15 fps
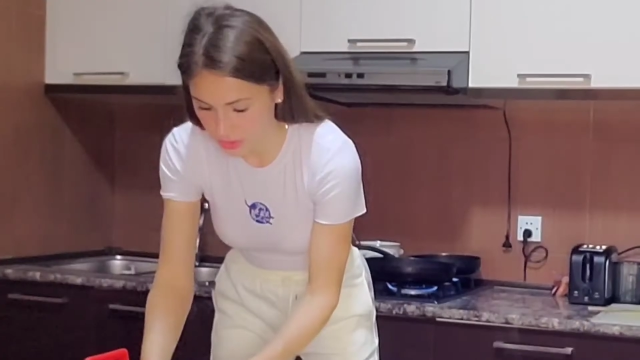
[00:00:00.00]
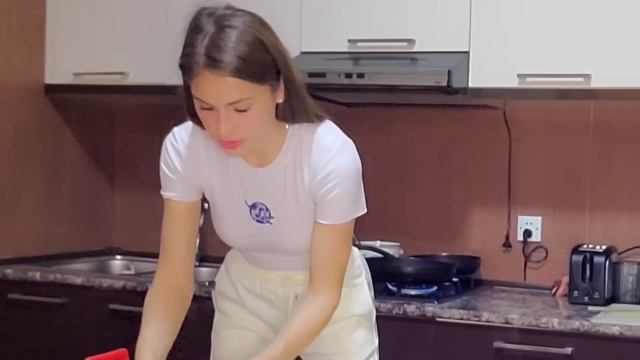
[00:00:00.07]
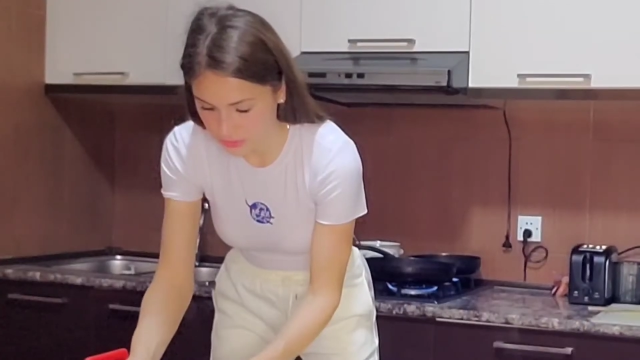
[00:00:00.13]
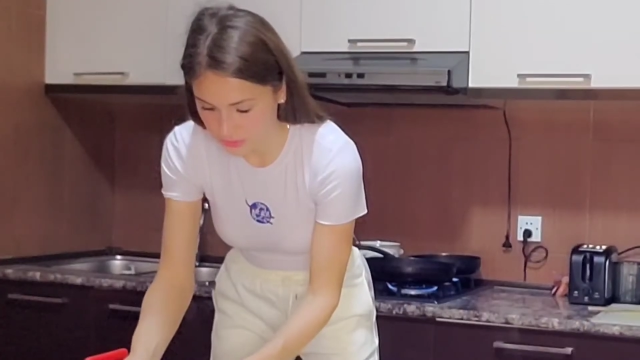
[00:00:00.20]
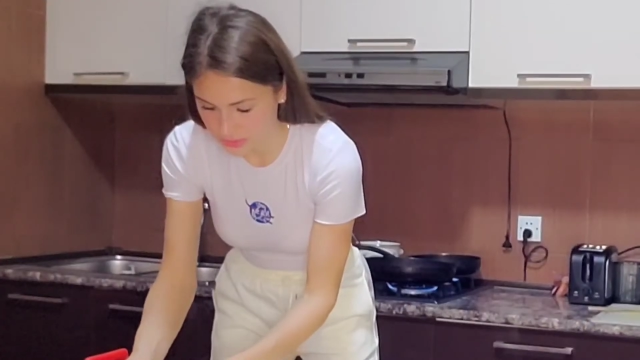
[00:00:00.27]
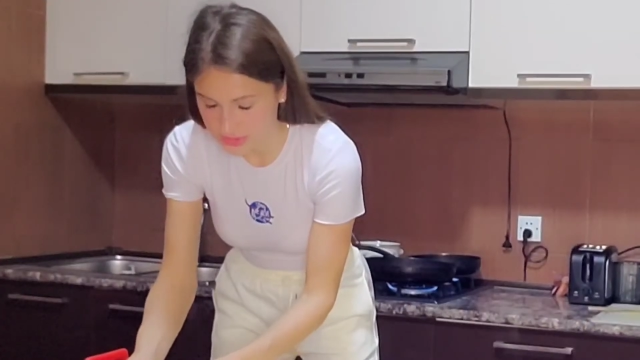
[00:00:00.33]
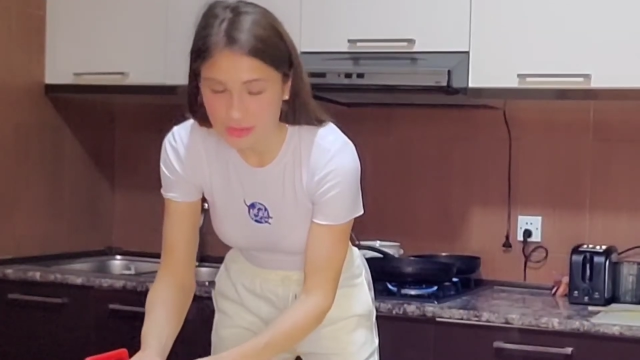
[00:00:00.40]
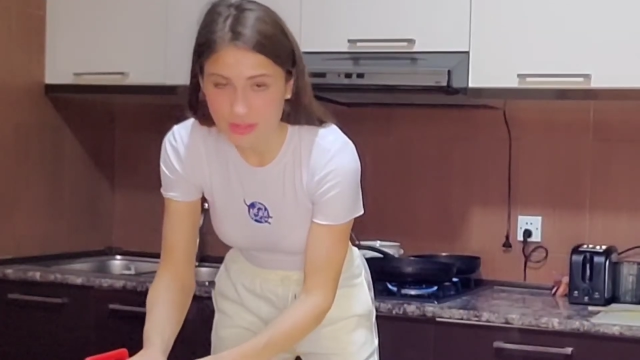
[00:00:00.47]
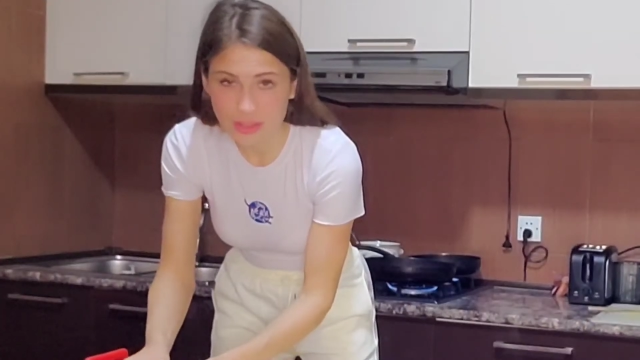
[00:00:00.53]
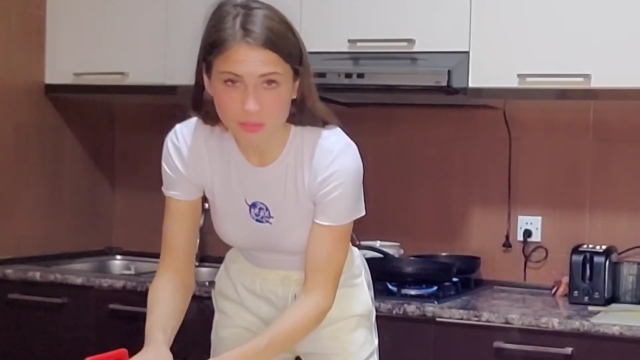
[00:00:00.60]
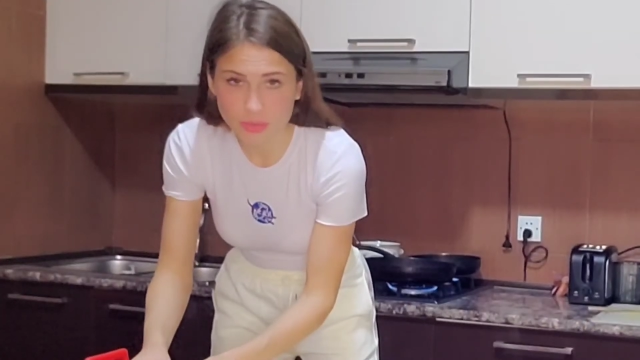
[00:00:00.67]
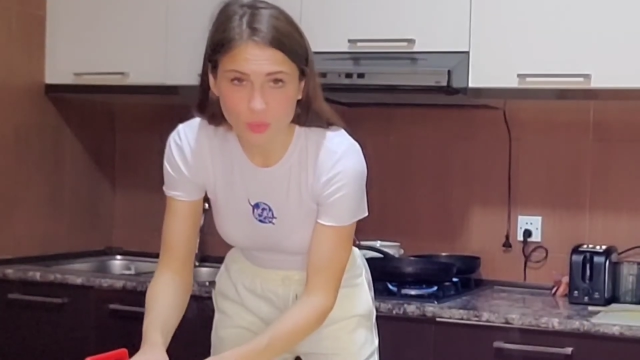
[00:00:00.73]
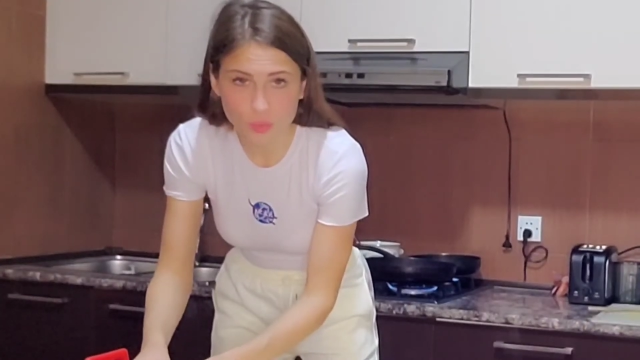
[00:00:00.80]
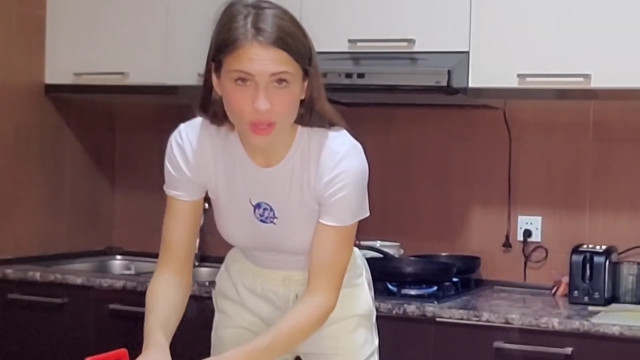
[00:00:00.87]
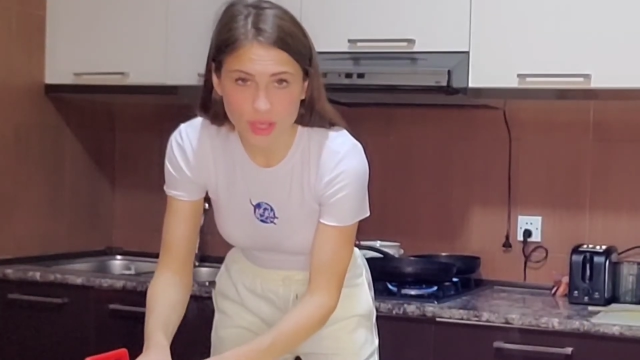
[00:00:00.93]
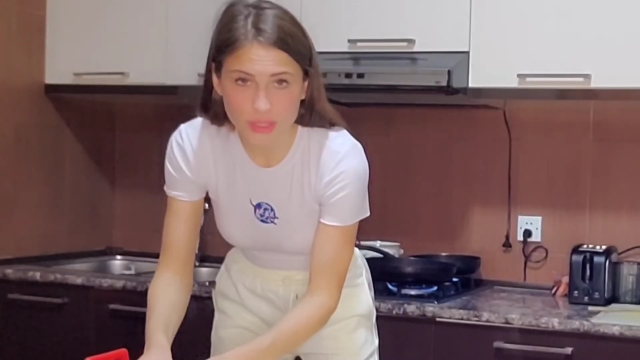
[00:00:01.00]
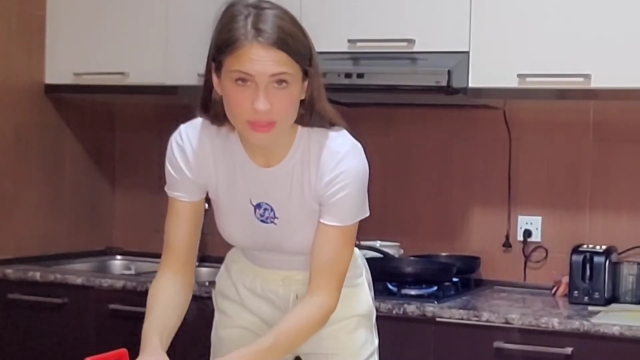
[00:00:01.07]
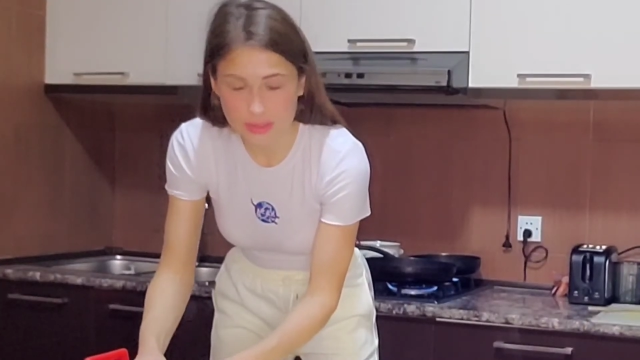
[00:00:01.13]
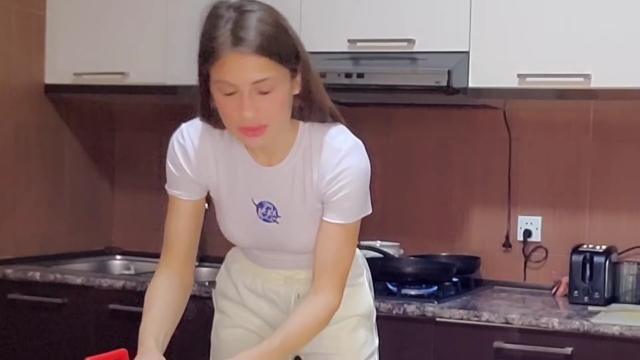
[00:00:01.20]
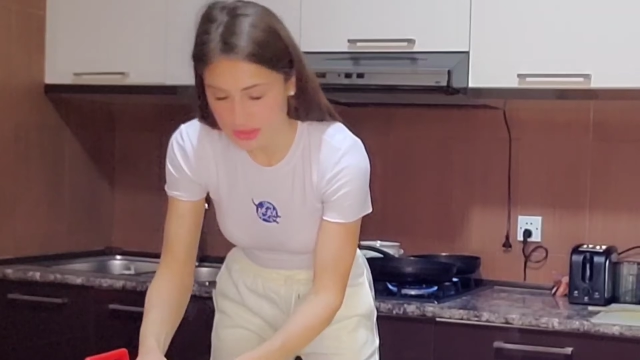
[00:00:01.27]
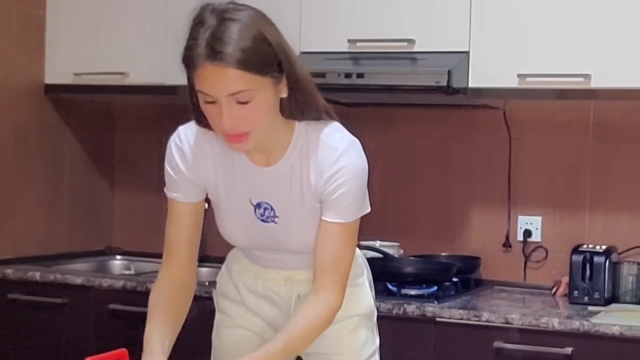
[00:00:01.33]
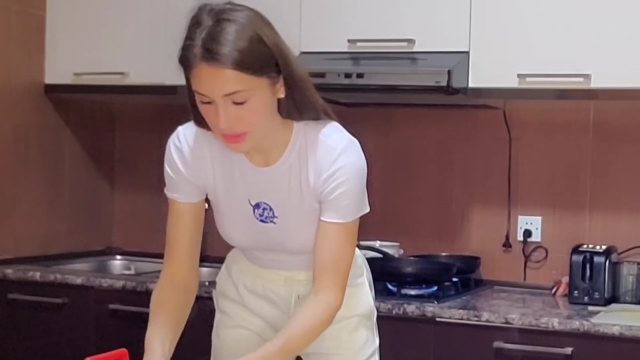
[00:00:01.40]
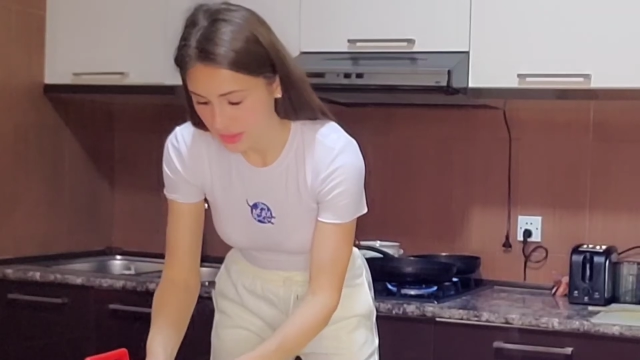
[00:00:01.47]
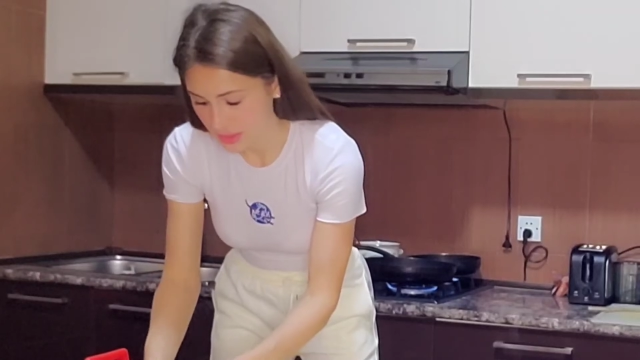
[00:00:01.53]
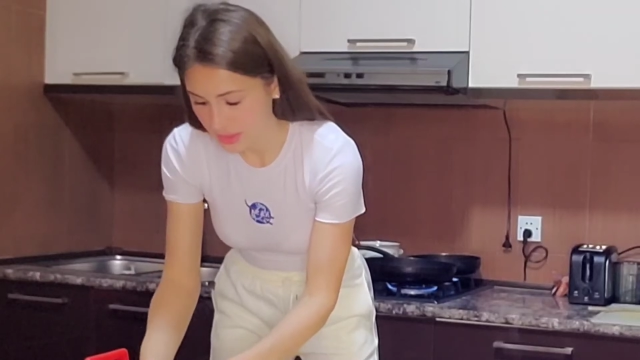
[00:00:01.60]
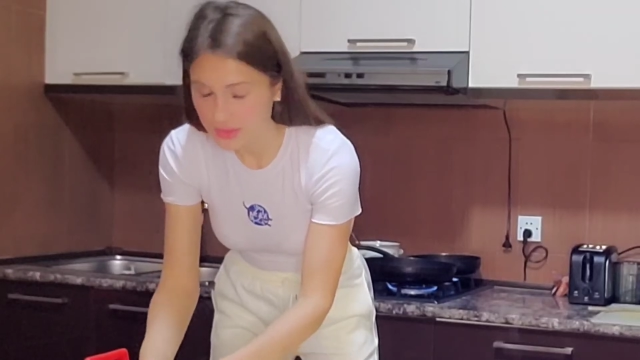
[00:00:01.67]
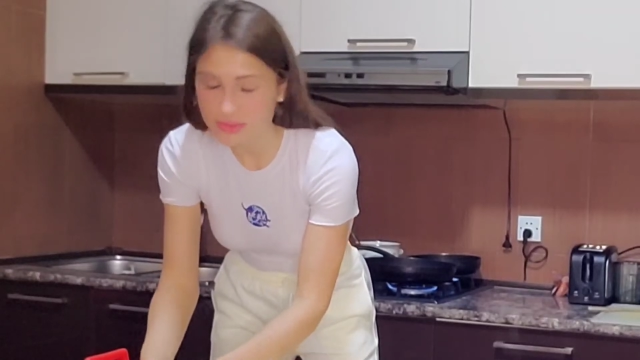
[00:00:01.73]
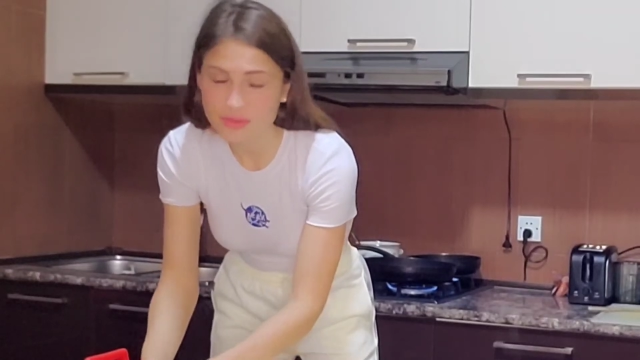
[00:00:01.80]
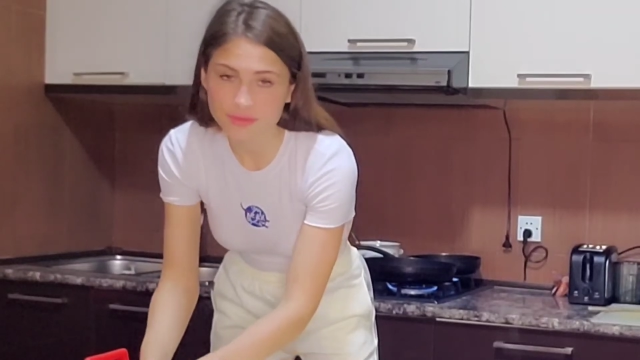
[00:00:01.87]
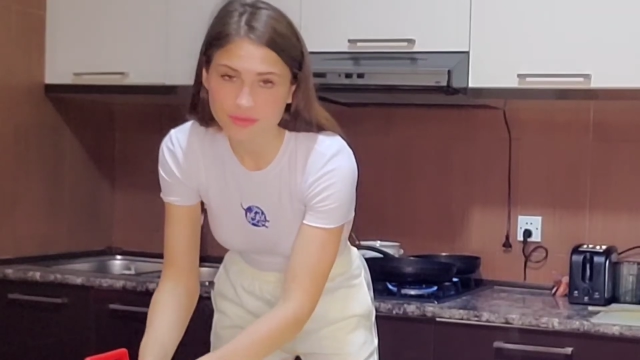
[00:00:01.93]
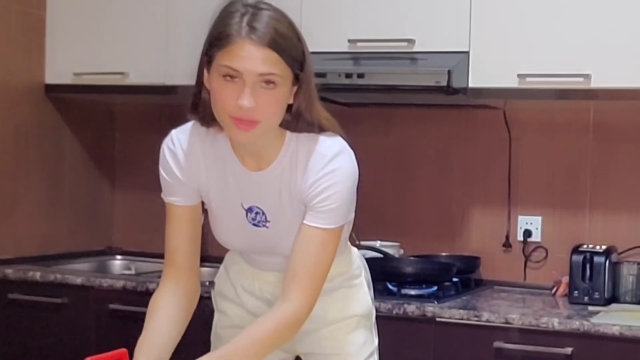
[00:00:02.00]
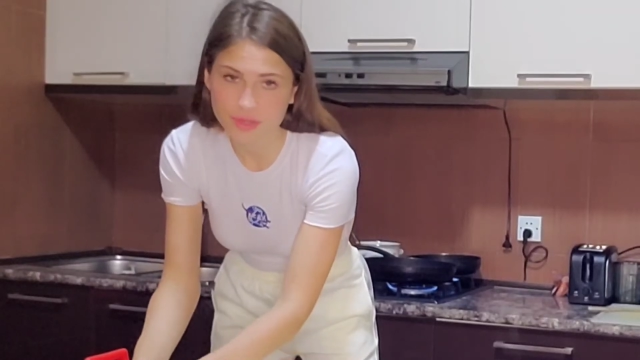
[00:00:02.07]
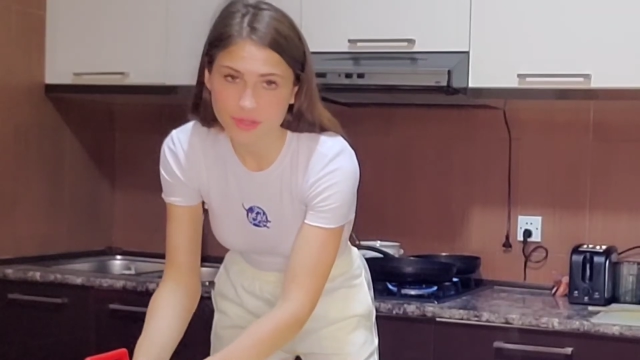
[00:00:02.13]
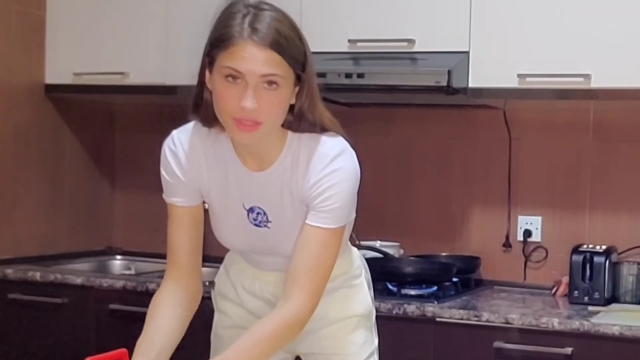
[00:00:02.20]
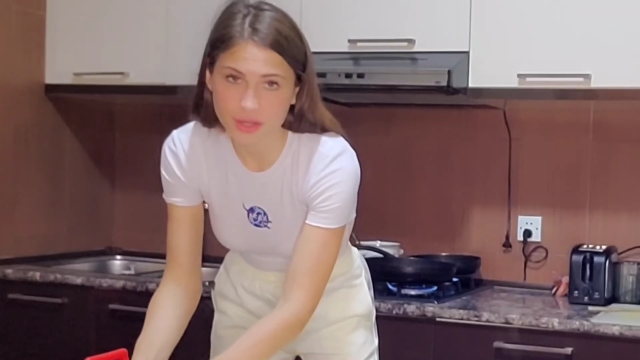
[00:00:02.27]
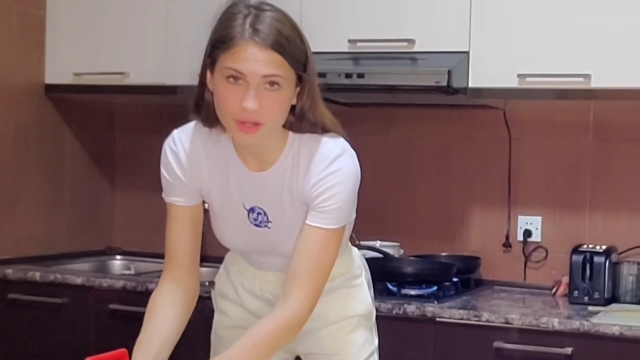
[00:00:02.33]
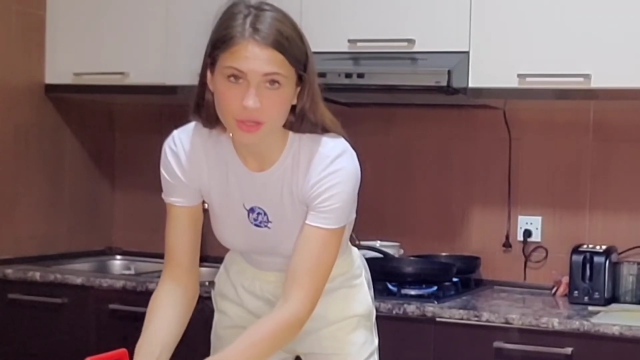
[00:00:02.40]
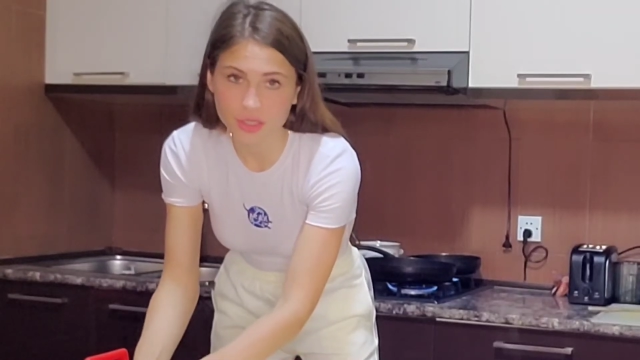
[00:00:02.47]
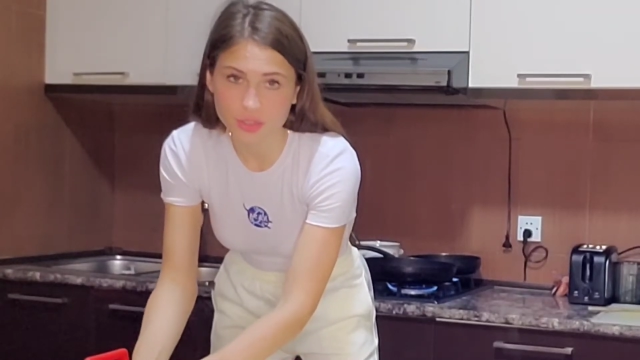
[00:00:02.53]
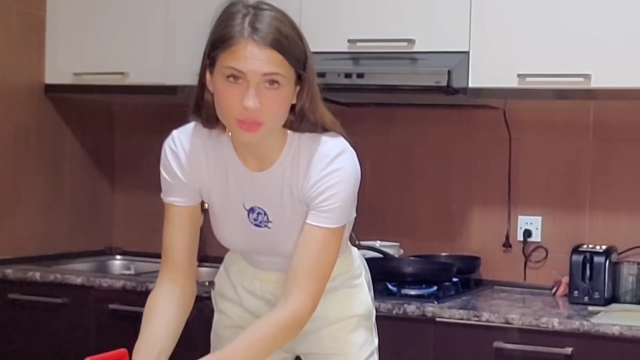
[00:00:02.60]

if it's a little bit wet, it is very hard to